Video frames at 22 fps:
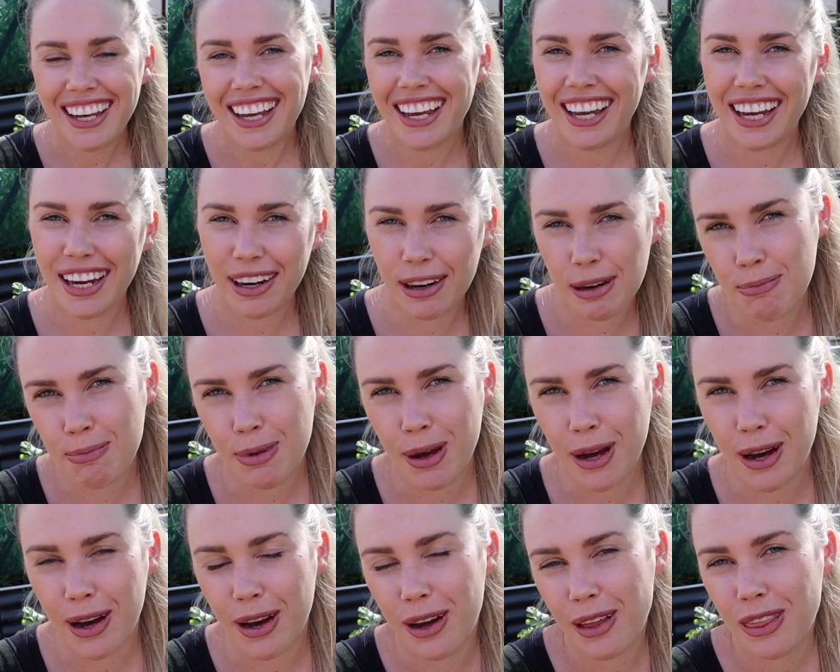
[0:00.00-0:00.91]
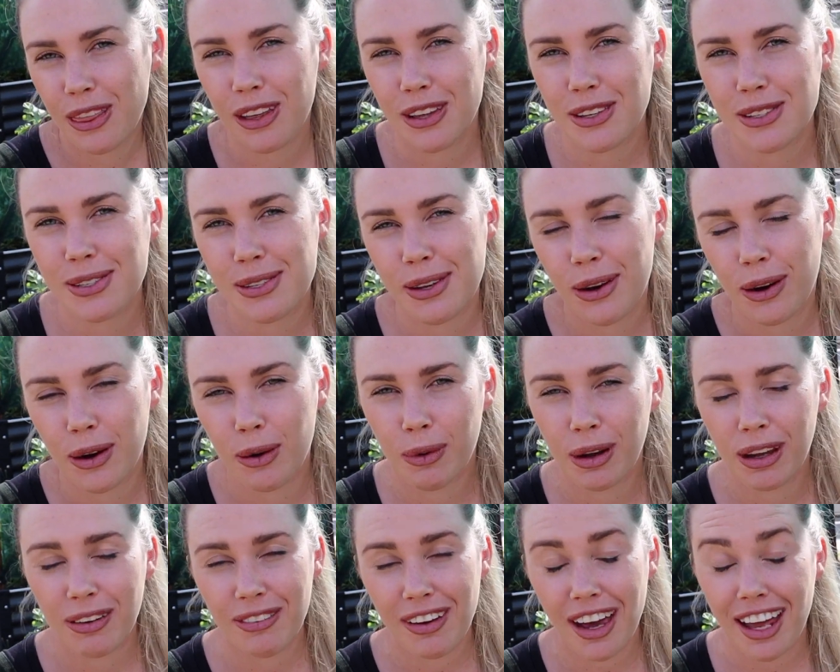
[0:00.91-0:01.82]
here in Perth, so
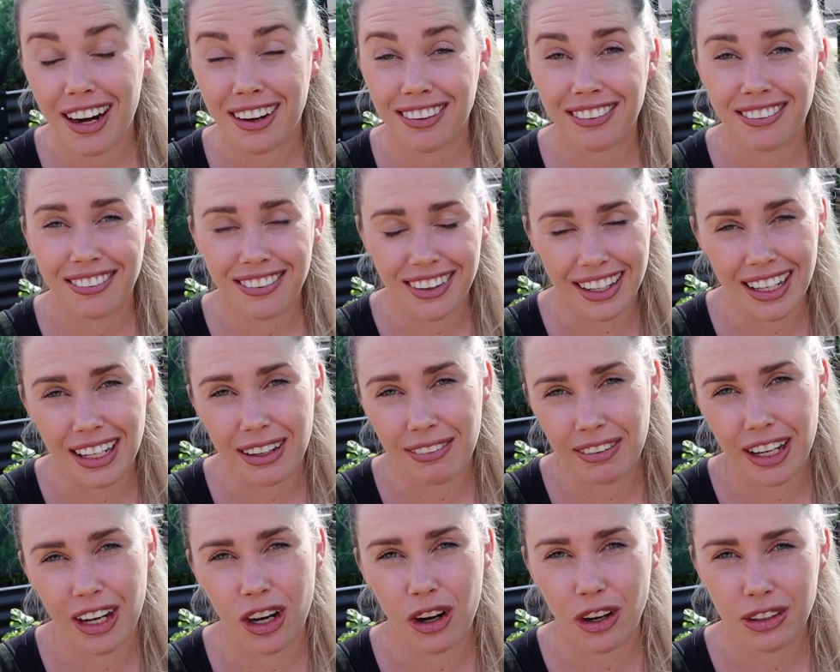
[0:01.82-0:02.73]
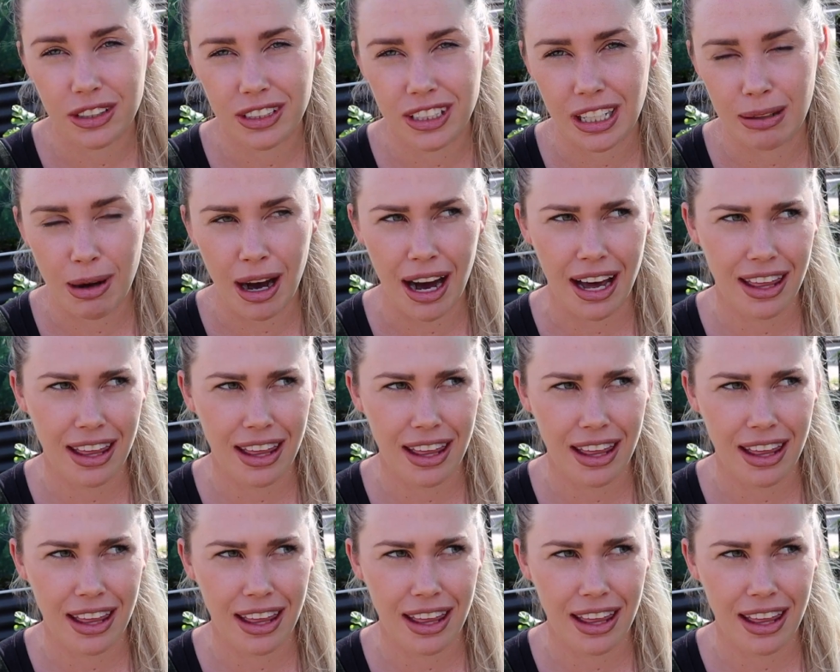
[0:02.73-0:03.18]
we've had a really hot summer.